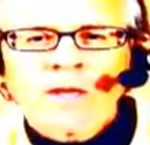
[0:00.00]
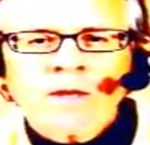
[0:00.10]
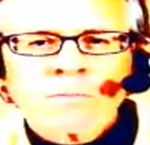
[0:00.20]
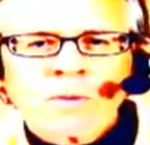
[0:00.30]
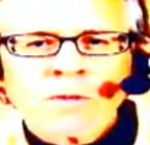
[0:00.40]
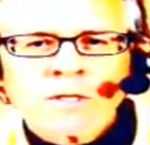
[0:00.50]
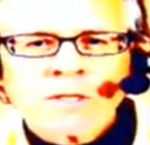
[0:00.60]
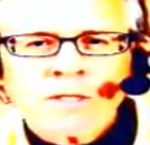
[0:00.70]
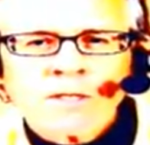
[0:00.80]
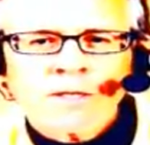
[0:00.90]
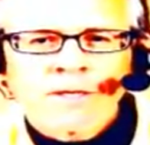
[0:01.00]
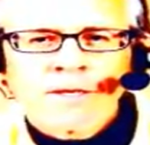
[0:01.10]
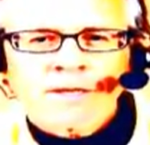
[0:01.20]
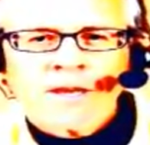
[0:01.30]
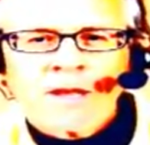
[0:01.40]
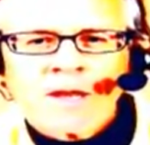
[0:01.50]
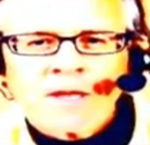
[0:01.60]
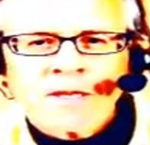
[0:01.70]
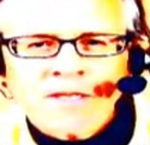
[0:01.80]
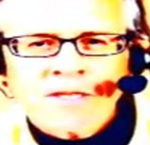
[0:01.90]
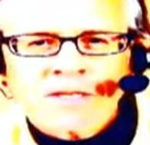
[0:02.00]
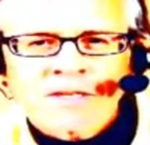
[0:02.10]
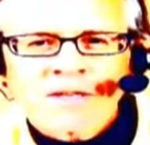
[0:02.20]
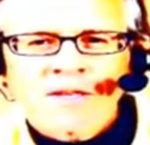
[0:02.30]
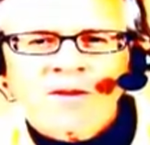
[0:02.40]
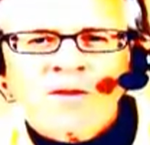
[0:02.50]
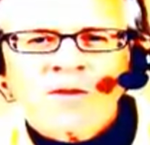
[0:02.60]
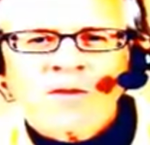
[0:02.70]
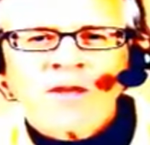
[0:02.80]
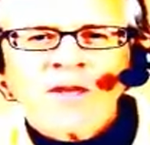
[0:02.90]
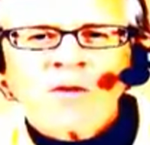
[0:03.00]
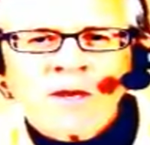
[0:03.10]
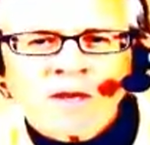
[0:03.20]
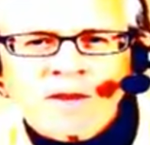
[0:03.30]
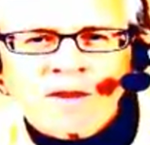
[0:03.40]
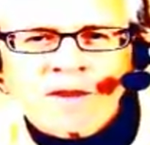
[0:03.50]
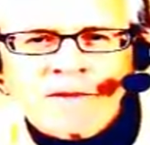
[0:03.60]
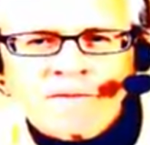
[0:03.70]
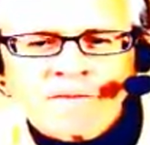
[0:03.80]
This person cannot teach the ego anything.